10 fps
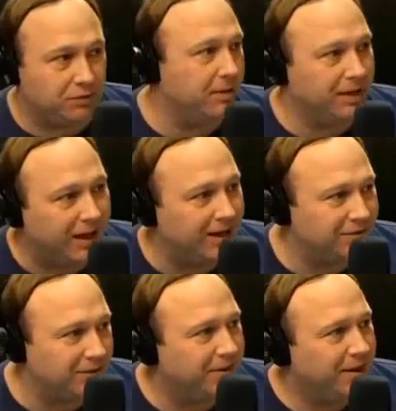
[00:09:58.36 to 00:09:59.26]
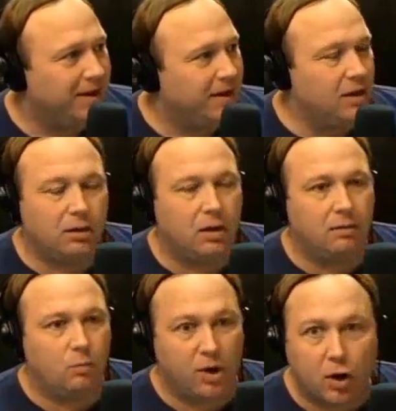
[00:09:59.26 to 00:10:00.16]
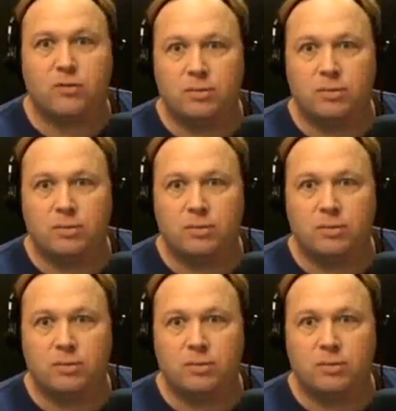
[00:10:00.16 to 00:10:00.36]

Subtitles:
they're being lied to. You know, we're the